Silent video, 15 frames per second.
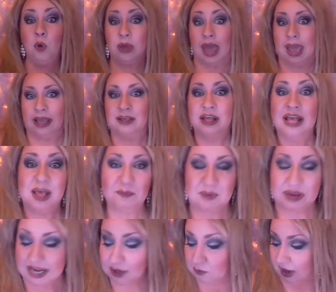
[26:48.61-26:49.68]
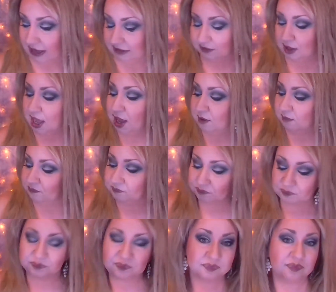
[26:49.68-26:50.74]
Okay, but anyways,
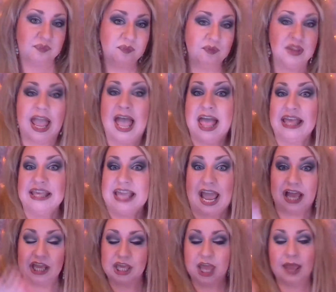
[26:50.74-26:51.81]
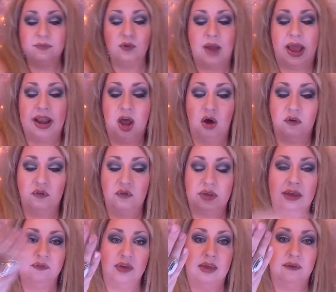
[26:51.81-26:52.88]
yeah, it comes right off
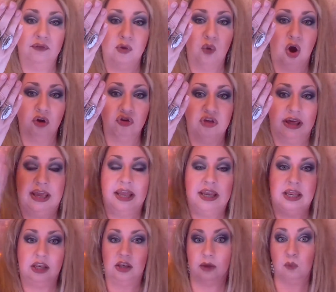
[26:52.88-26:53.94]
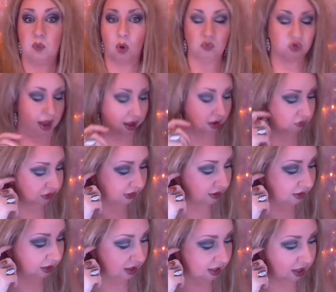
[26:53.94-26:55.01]
if you wash it, and it won't dry on you.
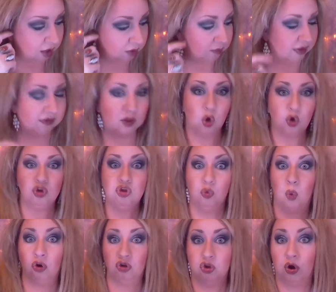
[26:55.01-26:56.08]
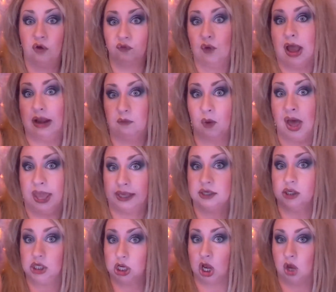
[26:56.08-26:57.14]
As long as you wash it off right away,
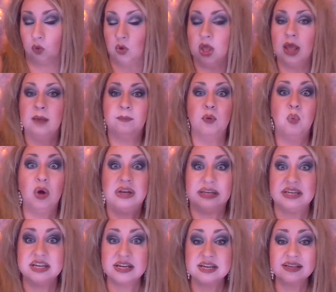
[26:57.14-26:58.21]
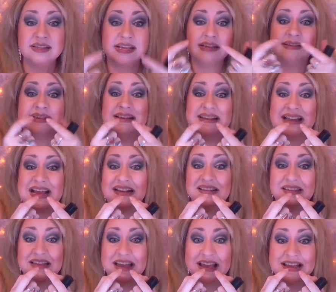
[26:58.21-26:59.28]
you know. But what it does is it like
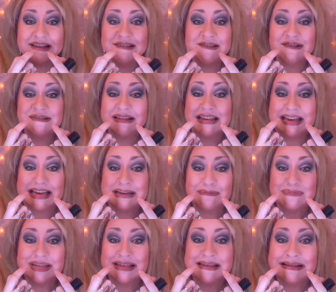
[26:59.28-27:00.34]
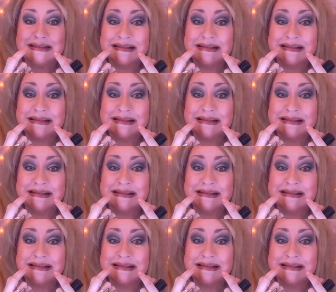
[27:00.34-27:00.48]
stains your lips.